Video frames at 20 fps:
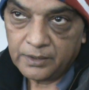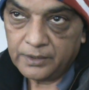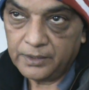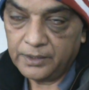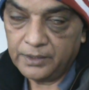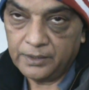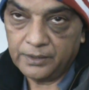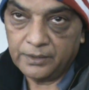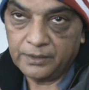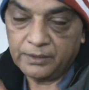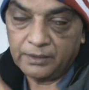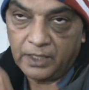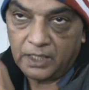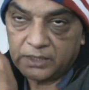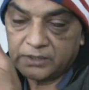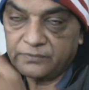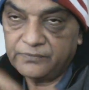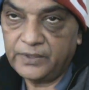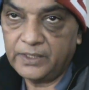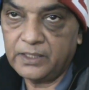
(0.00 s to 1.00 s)
in
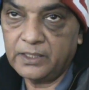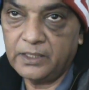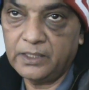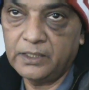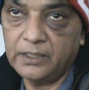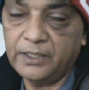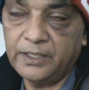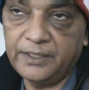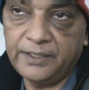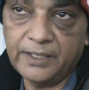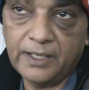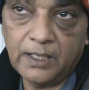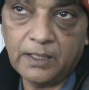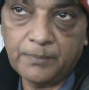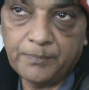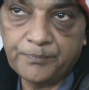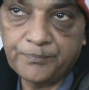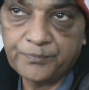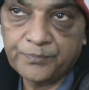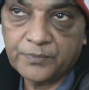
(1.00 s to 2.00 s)
last week in India,
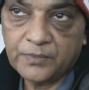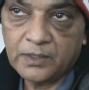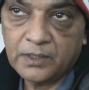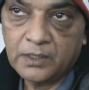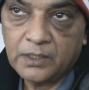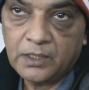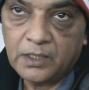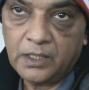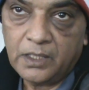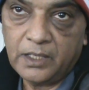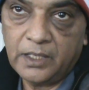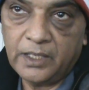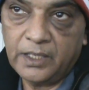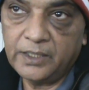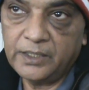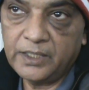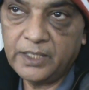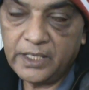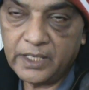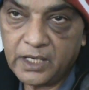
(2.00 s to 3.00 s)

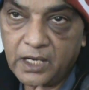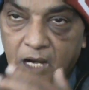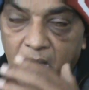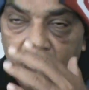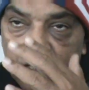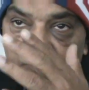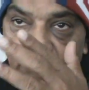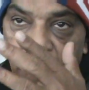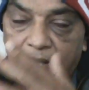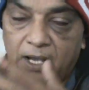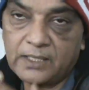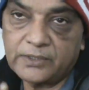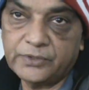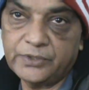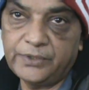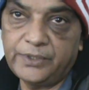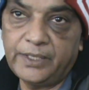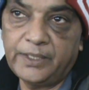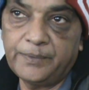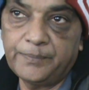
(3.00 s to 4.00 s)
and he can't walk
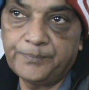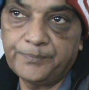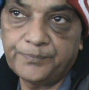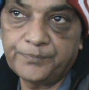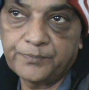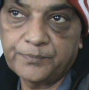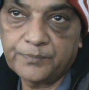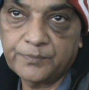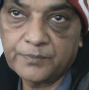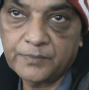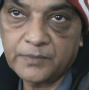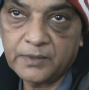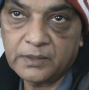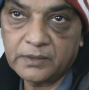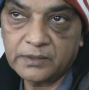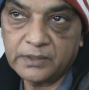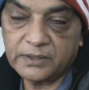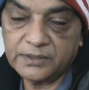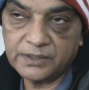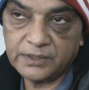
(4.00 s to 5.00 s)
today.
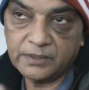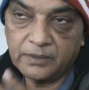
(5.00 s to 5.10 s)
That is